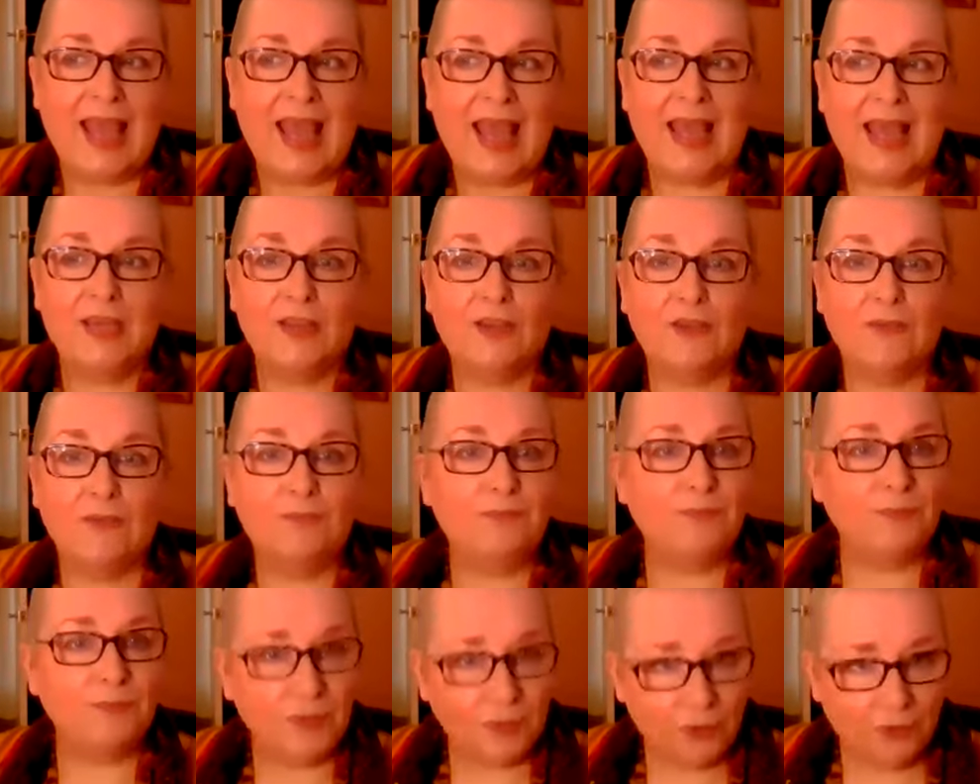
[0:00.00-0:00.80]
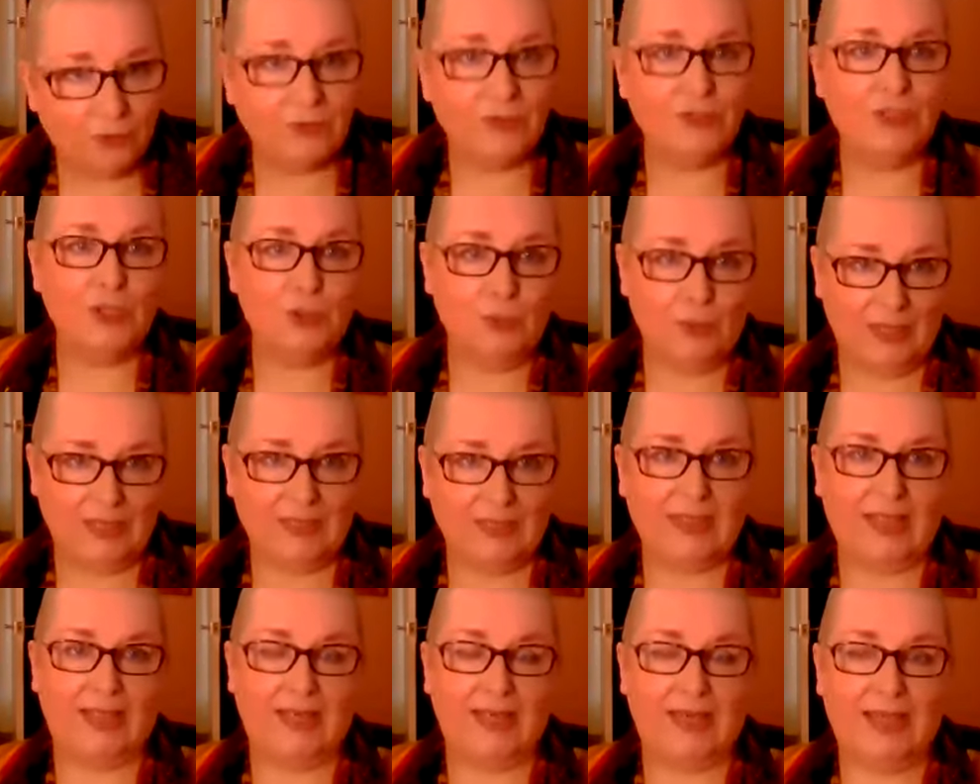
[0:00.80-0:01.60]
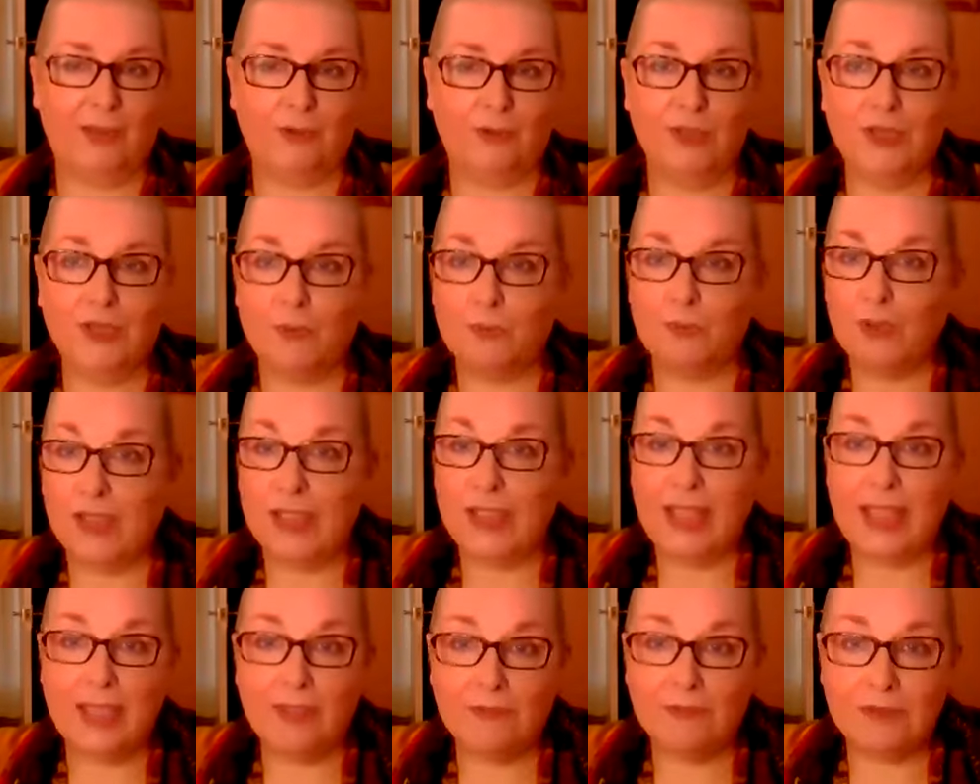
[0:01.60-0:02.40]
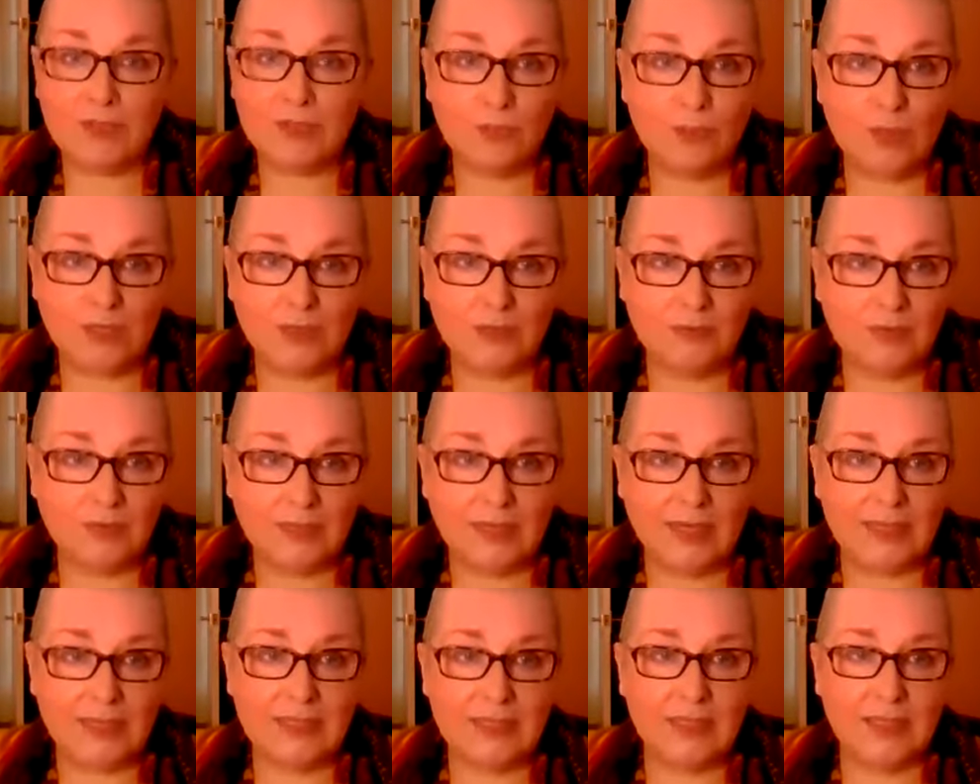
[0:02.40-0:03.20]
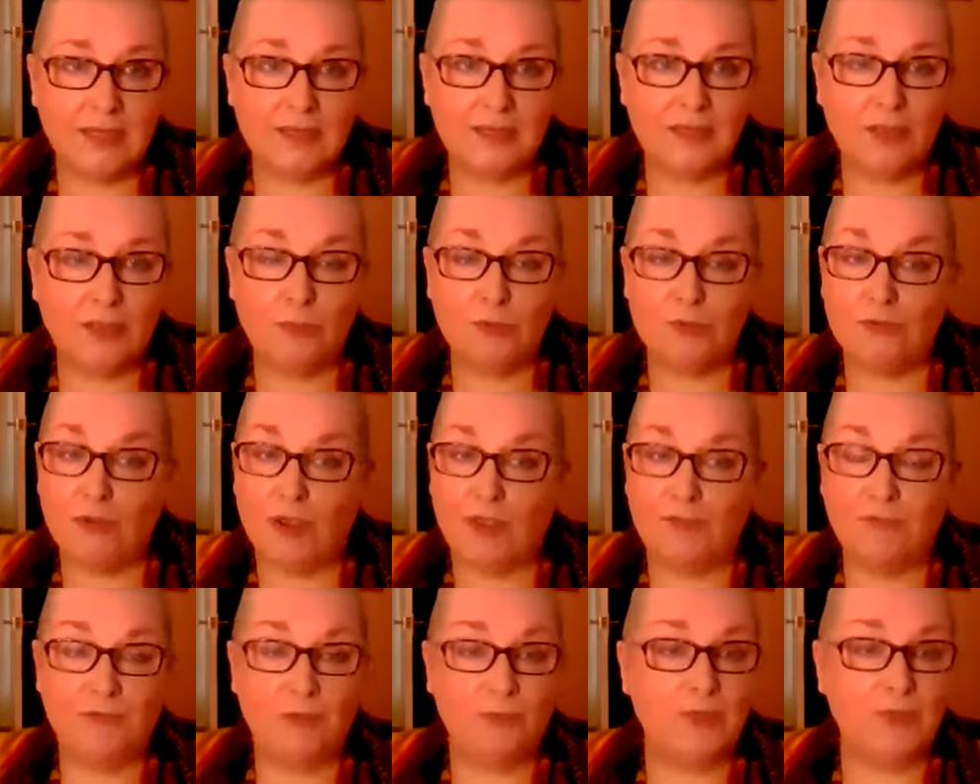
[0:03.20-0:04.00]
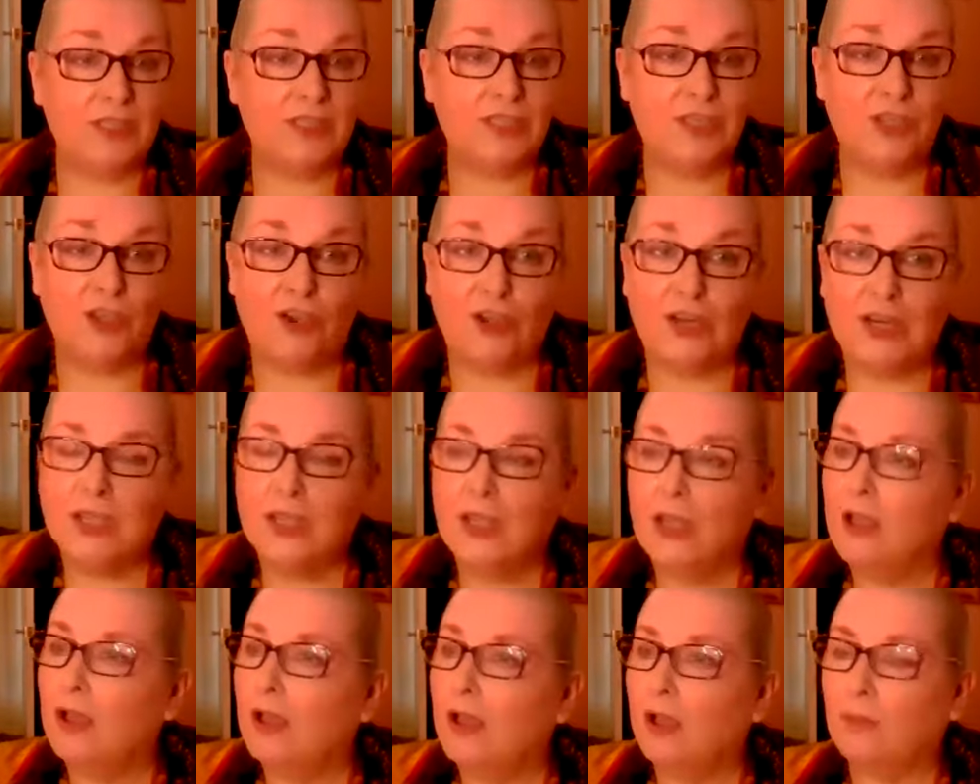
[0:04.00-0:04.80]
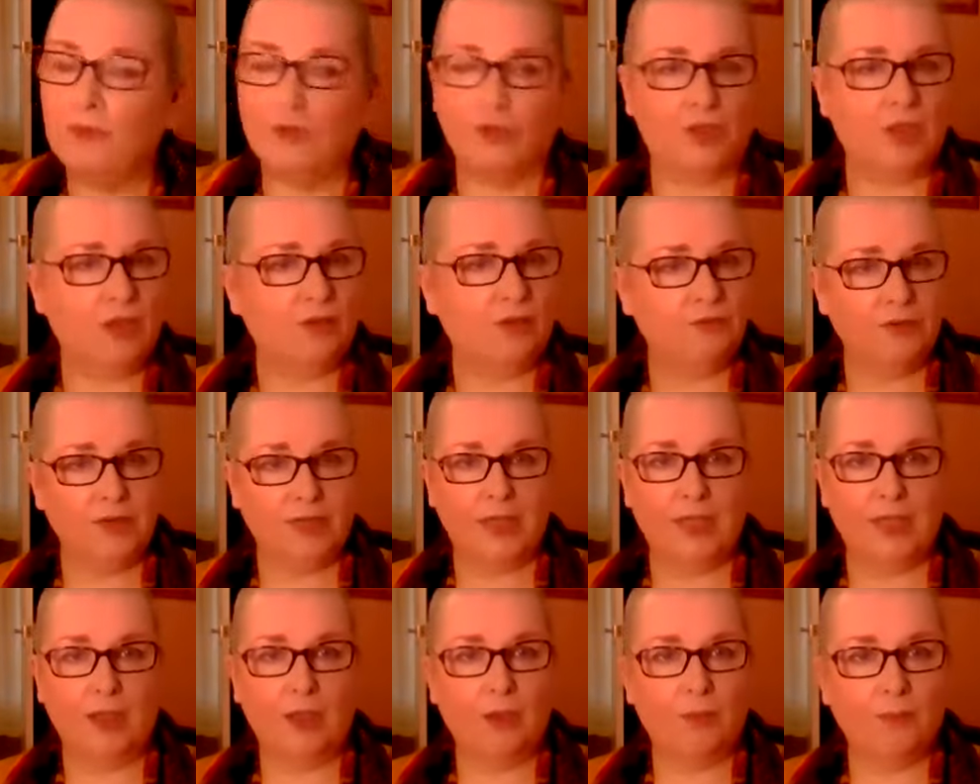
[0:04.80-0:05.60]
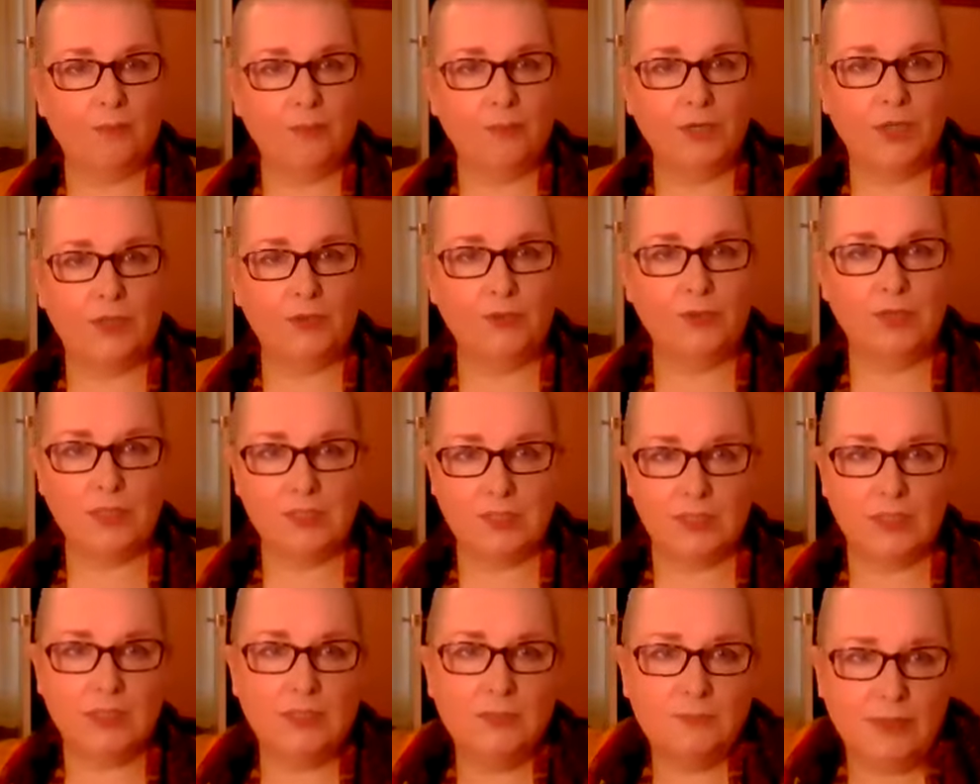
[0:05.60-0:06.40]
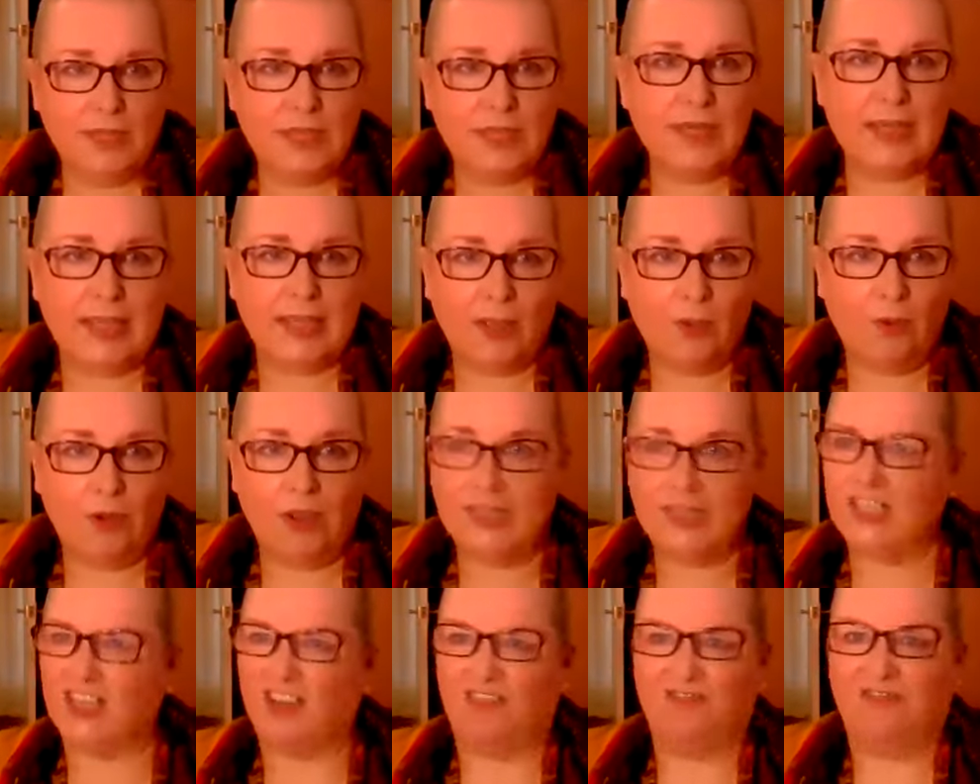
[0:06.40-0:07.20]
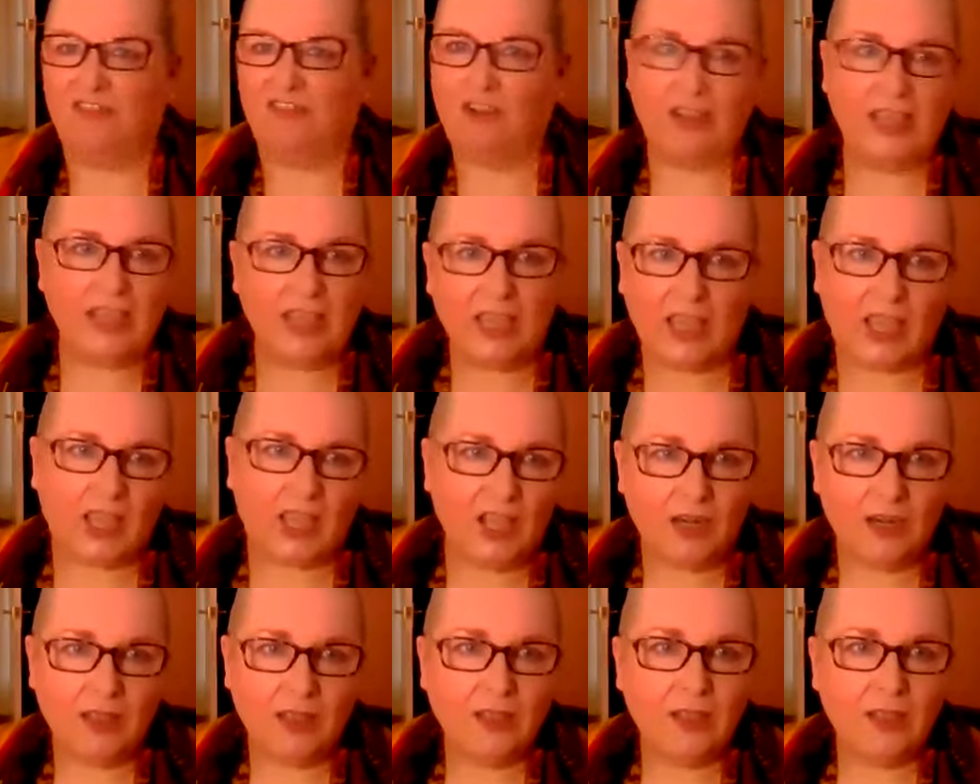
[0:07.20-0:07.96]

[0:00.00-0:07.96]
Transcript: And I'm not doing that now. My hair is one of the classic examples right from the start. I'm not covering it up. This is me now. I don't like it,